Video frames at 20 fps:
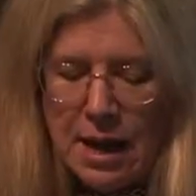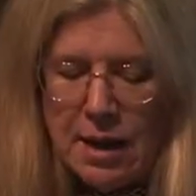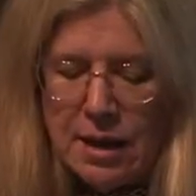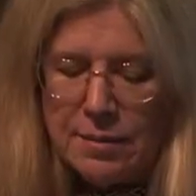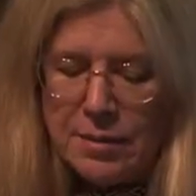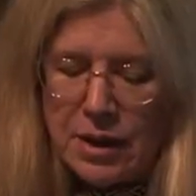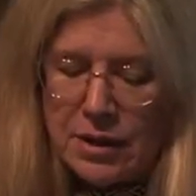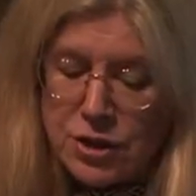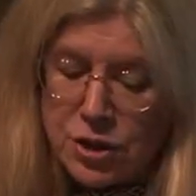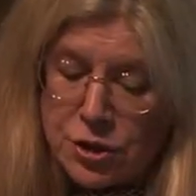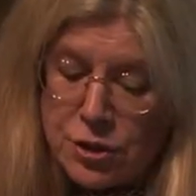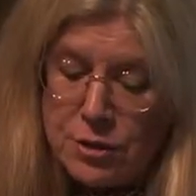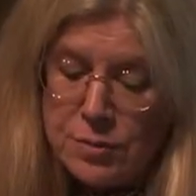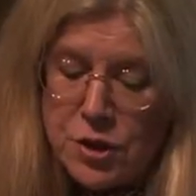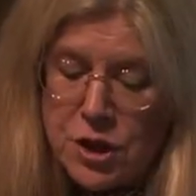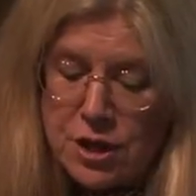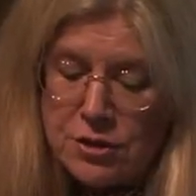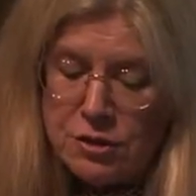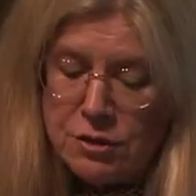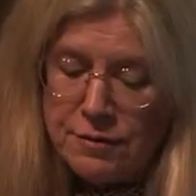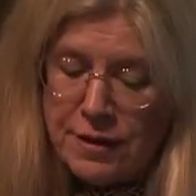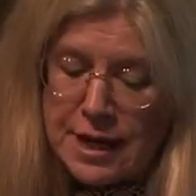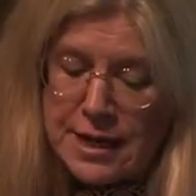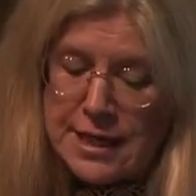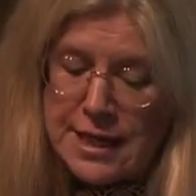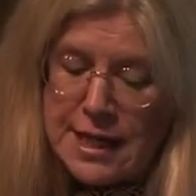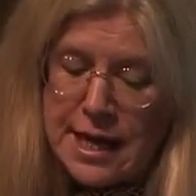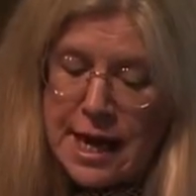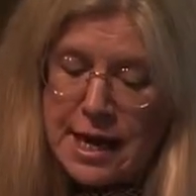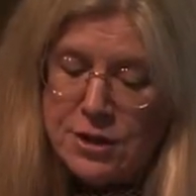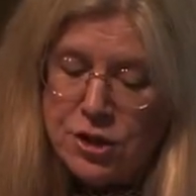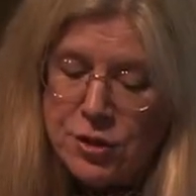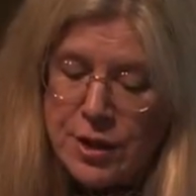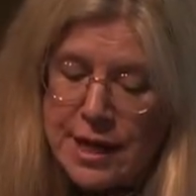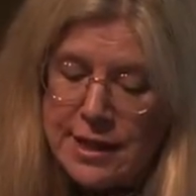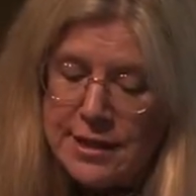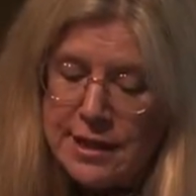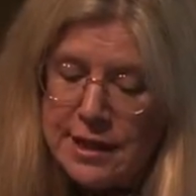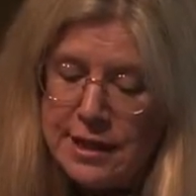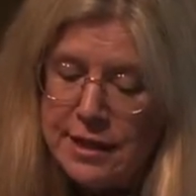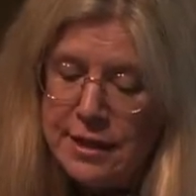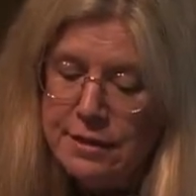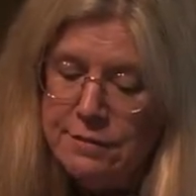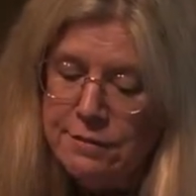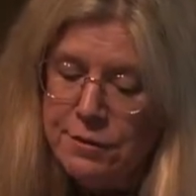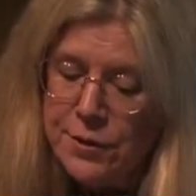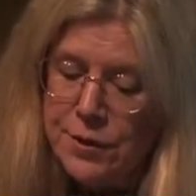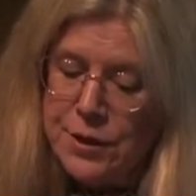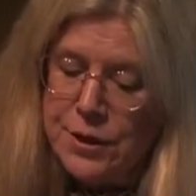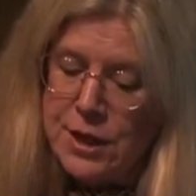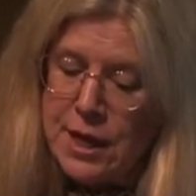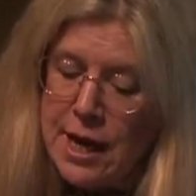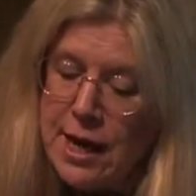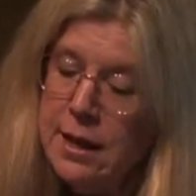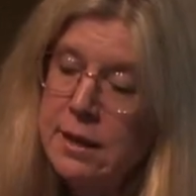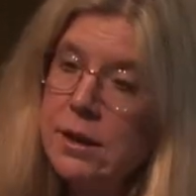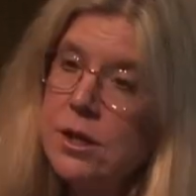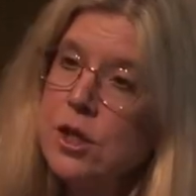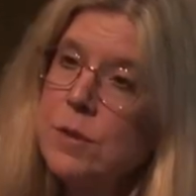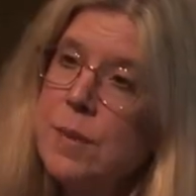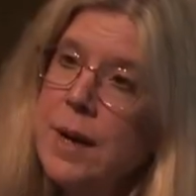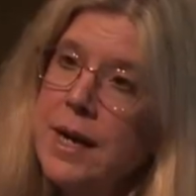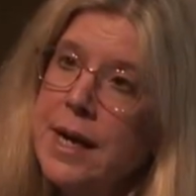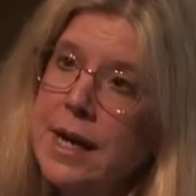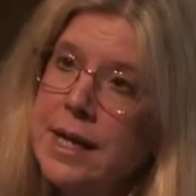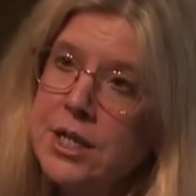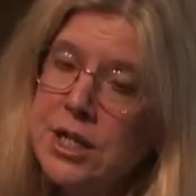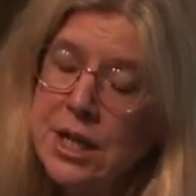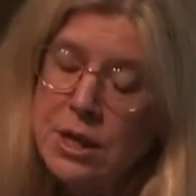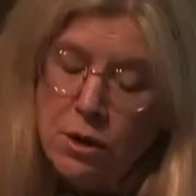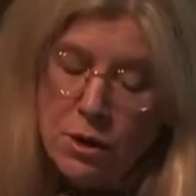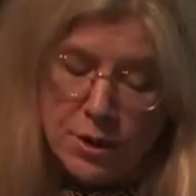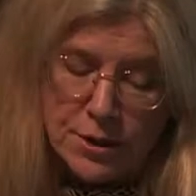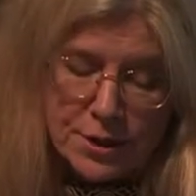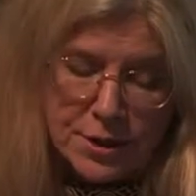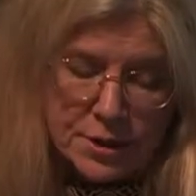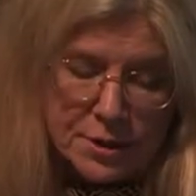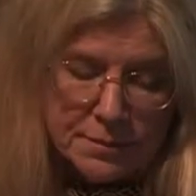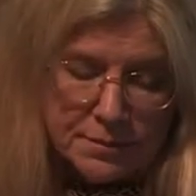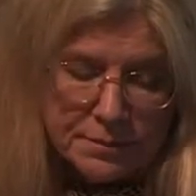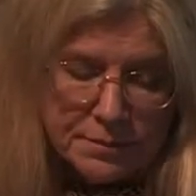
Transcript: Parashuram Chaturvedi and translated in full into English by A J Alston.